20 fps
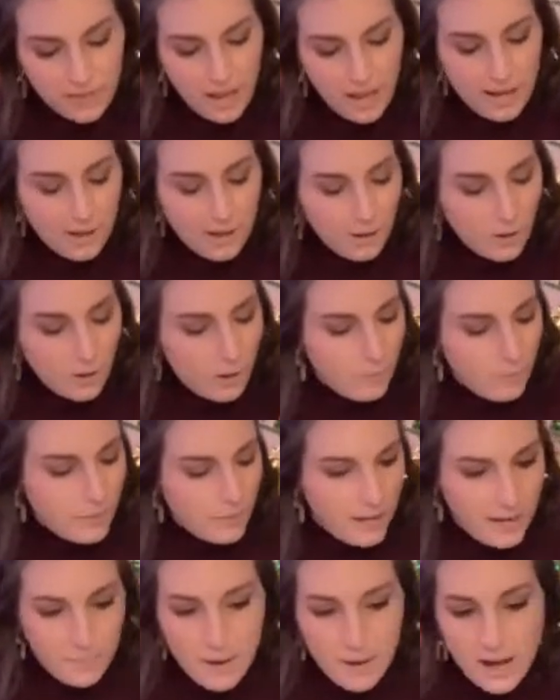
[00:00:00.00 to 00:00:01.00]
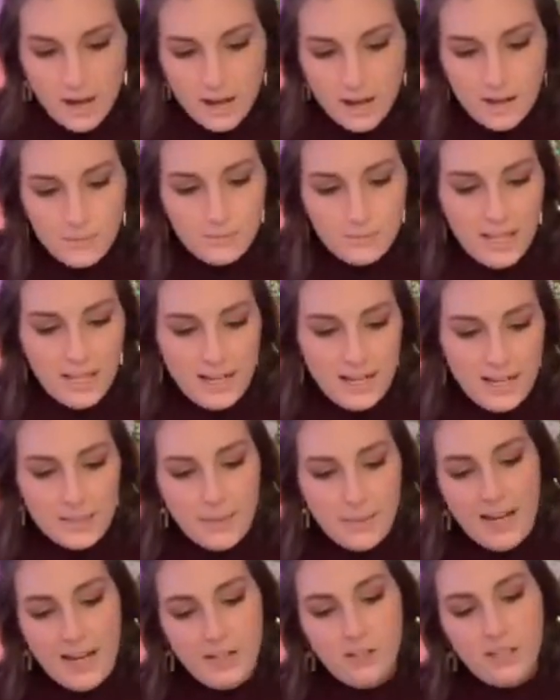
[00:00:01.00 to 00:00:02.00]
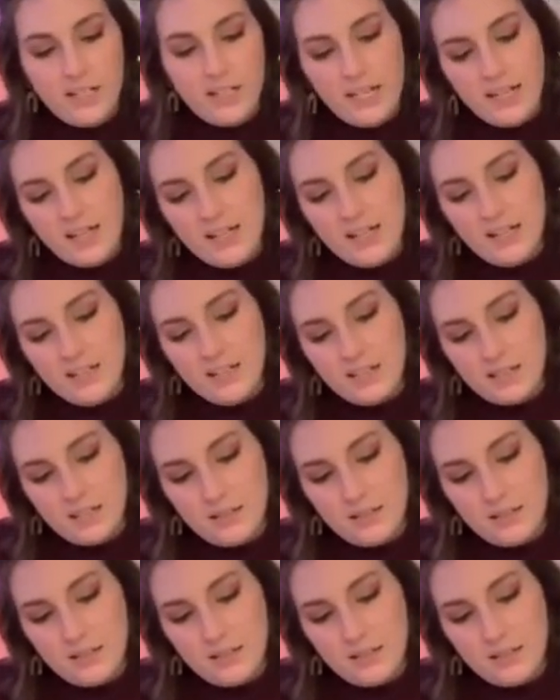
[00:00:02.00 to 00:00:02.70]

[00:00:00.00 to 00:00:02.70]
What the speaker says: I hope my mom likes my cookies.